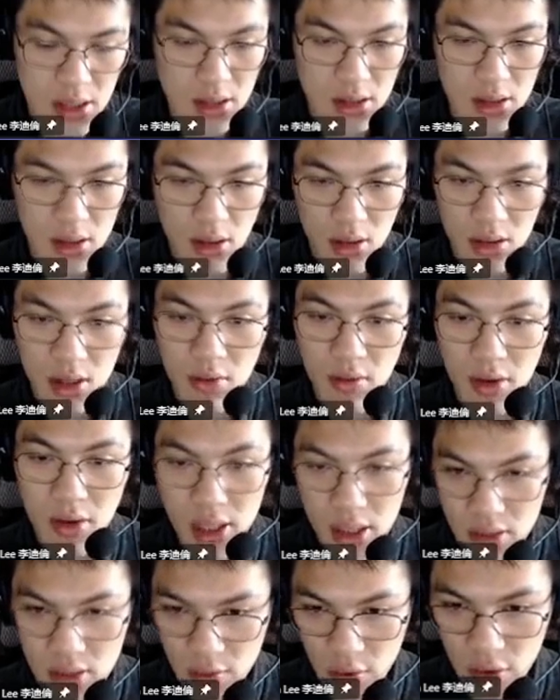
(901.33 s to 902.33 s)
is the only
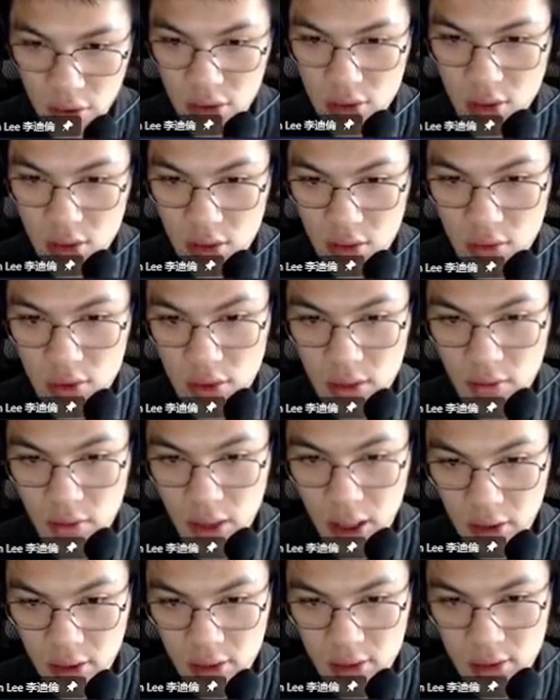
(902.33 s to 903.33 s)
way for you to do it
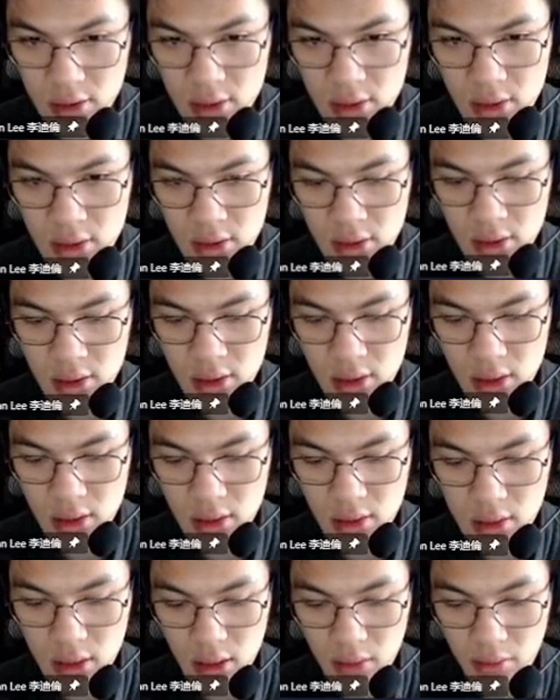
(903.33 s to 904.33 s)
well.
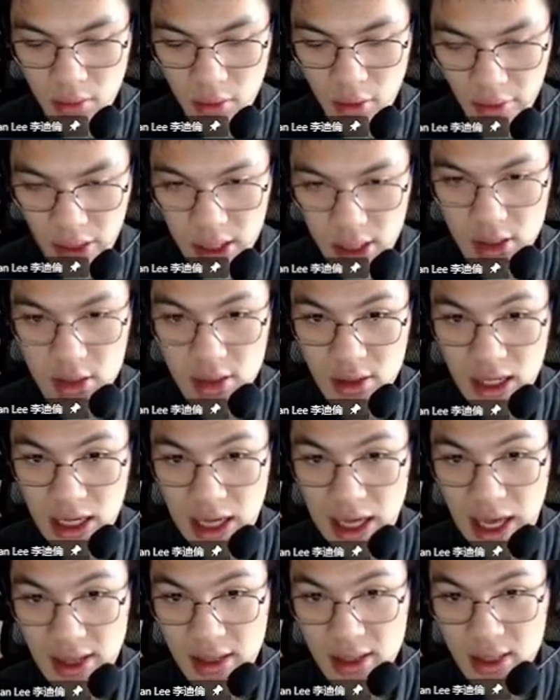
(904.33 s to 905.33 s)
The provider you
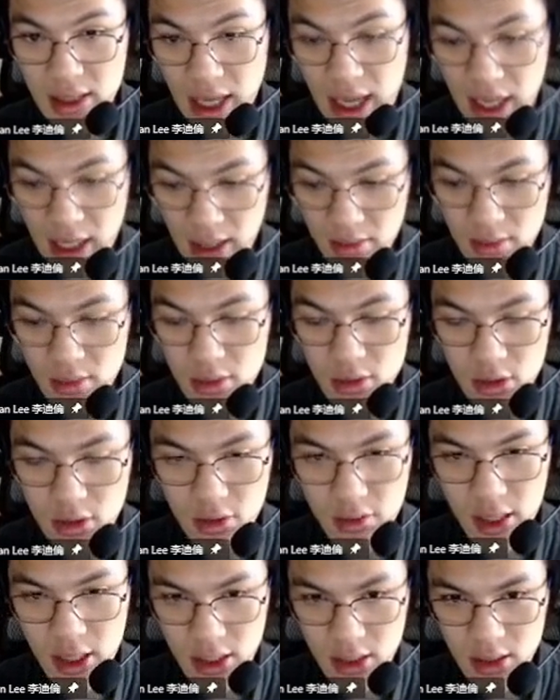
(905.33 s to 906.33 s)
let time
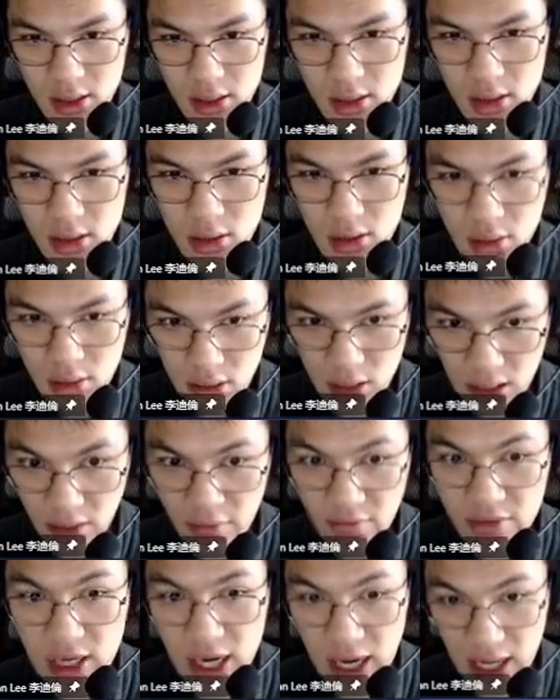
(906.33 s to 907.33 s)
do it, you
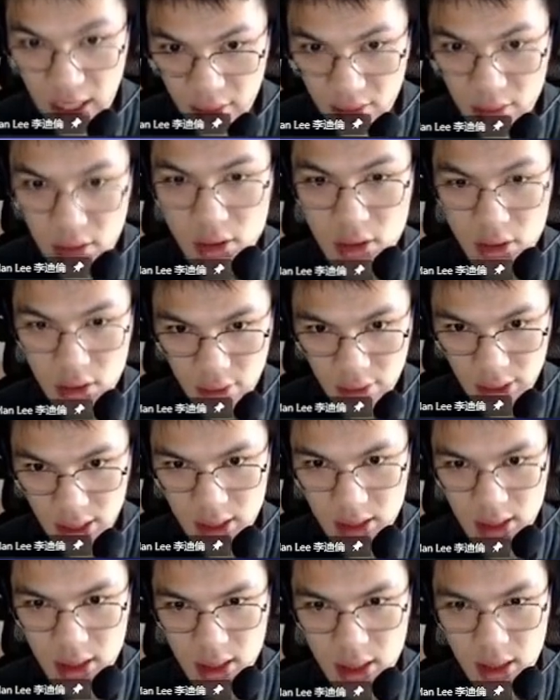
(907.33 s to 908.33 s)
give time to do
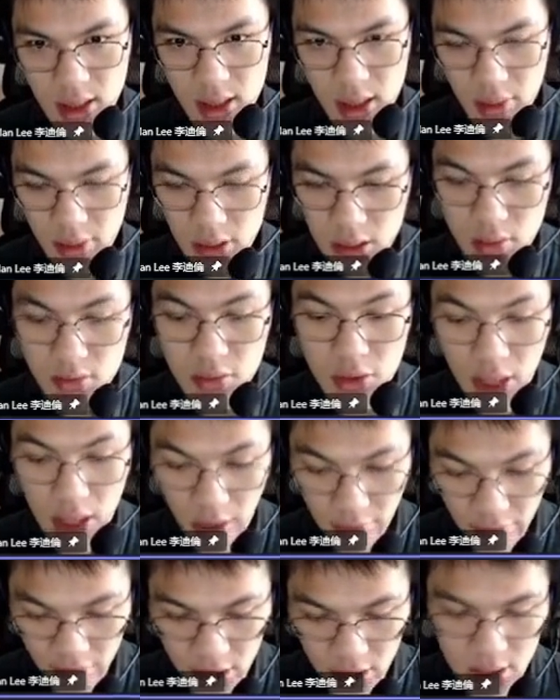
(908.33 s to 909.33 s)
it. That means you
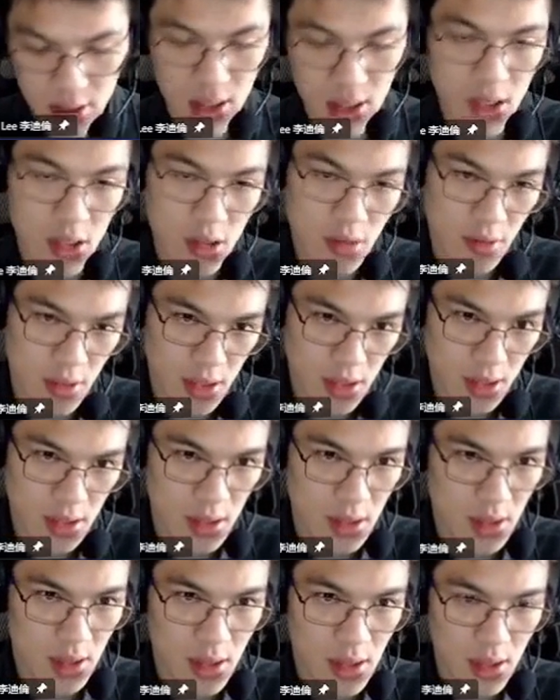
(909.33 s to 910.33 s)
put effort into
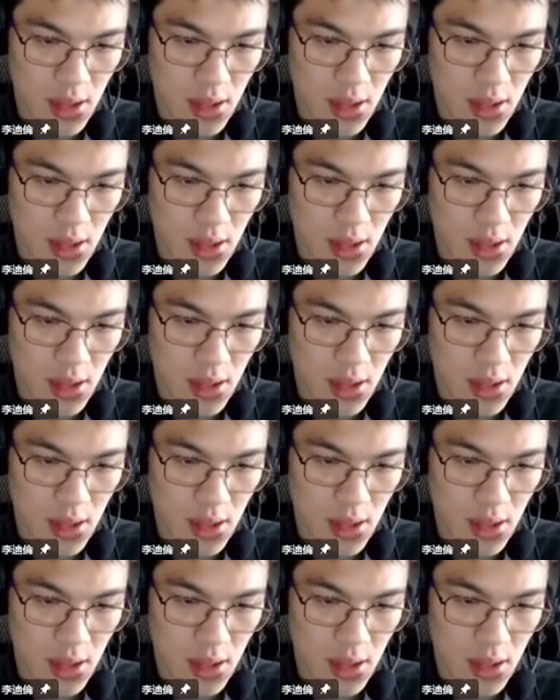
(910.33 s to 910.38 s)
it.